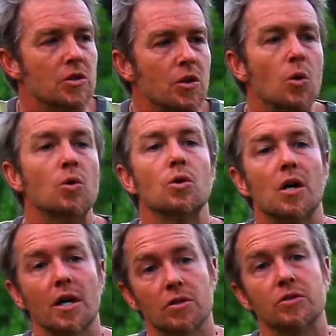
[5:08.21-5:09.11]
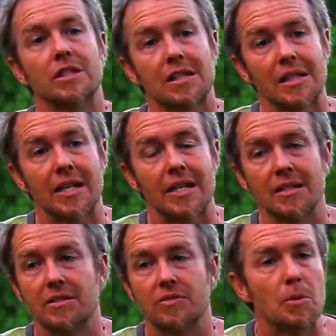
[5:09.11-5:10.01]
local colored
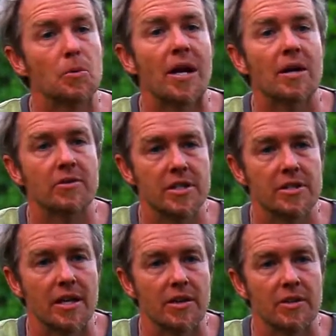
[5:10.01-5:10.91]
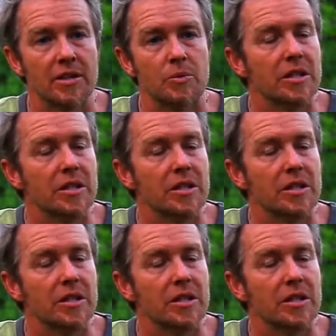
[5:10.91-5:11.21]
clays from around this area.